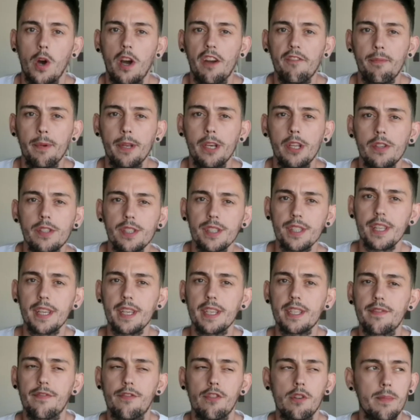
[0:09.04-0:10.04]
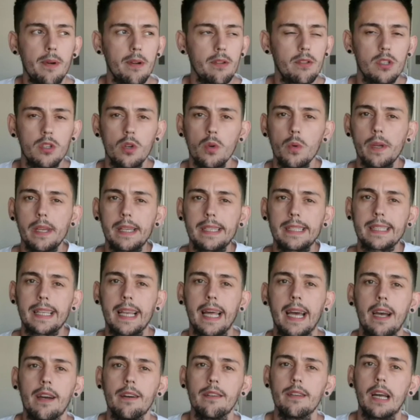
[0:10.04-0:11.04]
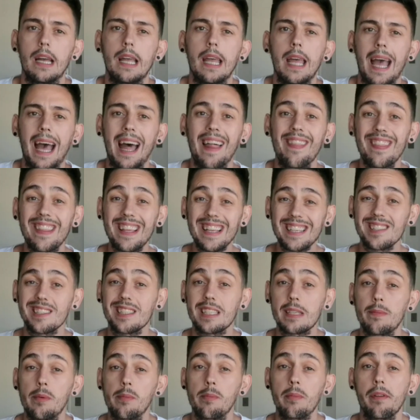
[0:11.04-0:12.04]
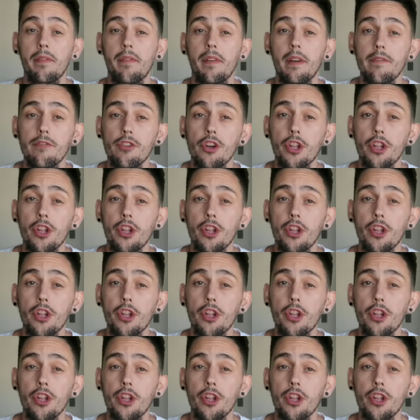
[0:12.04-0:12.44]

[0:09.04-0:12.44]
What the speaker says: I've been using this for about 2 weeks now, and these are some of my favourite